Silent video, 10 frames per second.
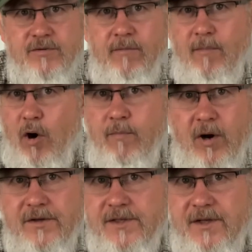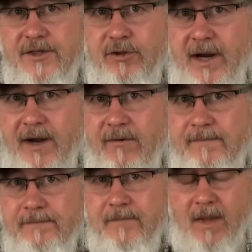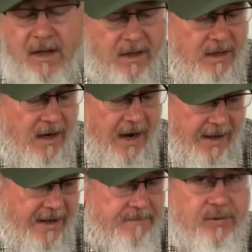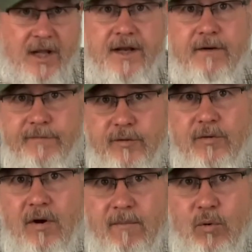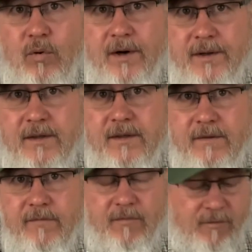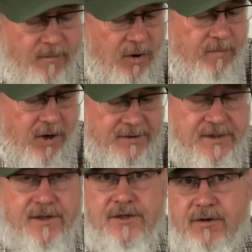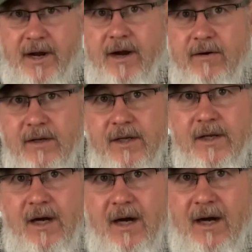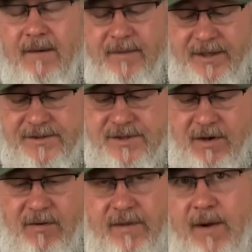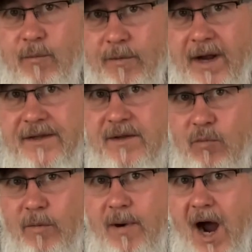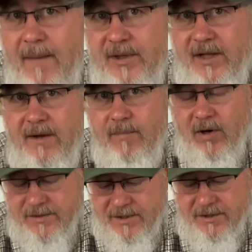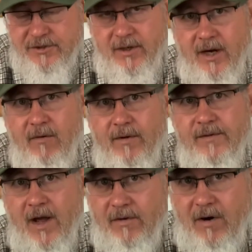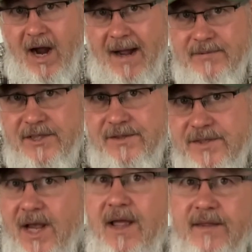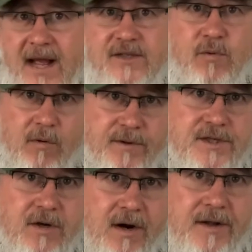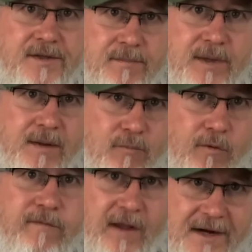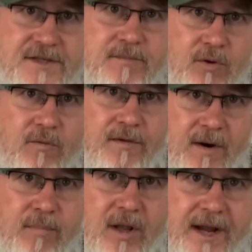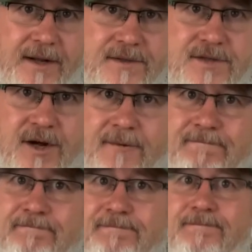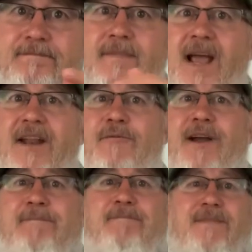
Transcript: remote parts of the trail, I had plenty of food on board for the remote parts of the trail. And so then when we got to the more populated parts of the trail with other options, that's where we started to be more flexible with our plan. So anyway,